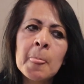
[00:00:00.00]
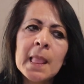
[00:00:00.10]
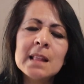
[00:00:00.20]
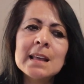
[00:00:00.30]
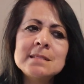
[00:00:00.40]

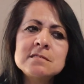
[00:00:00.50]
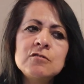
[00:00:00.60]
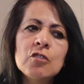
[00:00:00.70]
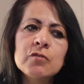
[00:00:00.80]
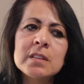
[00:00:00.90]
I like
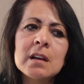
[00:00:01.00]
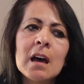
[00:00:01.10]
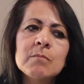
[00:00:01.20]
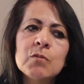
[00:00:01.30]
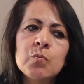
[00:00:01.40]
to know that
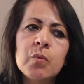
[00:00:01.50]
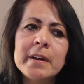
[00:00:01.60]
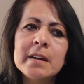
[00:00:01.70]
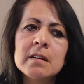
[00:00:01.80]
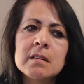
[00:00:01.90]
I'm
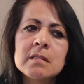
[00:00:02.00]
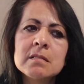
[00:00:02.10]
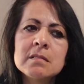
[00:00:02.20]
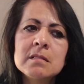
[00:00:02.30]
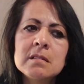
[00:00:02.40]
aware